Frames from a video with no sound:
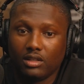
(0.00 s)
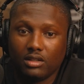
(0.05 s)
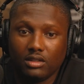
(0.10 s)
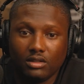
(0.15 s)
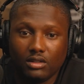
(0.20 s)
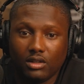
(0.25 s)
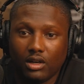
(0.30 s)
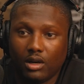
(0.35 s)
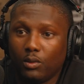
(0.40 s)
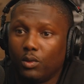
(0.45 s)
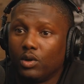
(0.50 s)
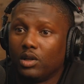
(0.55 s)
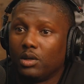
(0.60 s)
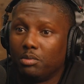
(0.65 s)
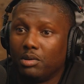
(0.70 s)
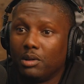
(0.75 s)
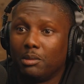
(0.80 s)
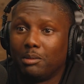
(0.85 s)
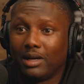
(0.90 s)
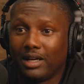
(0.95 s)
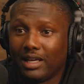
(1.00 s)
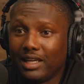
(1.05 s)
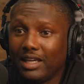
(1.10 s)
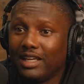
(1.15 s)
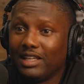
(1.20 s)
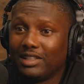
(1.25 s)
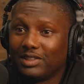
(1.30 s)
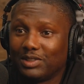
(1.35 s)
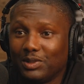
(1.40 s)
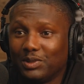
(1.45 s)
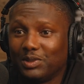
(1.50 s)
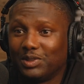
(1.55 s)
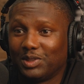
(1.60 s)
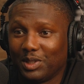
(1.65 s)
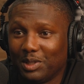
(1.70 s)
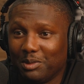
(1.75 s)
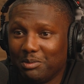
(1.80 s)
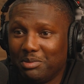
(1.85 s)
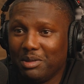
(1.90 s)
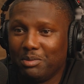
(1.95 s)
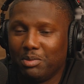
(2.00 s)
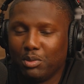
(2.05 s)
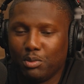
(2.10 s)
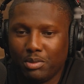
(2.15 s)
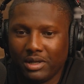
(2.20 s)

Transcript: I wanted to put my hands on certain people,